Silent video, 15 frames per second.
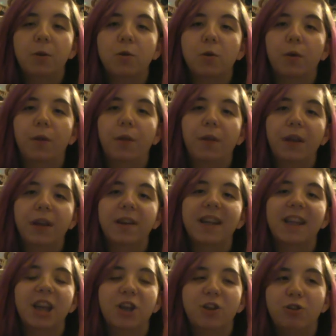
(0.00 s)
own theory
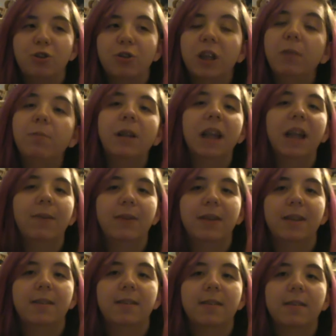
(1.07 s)
that you truly believe
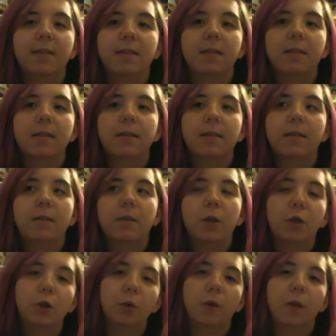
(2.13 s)
is
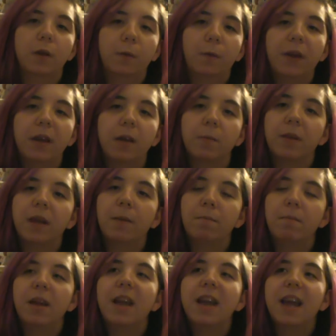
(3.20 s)
the truth of the film,
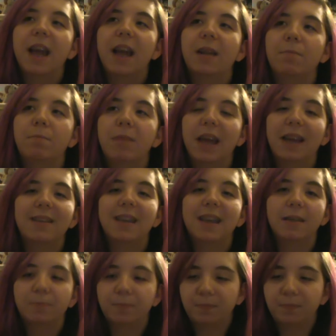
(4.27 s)
and makes it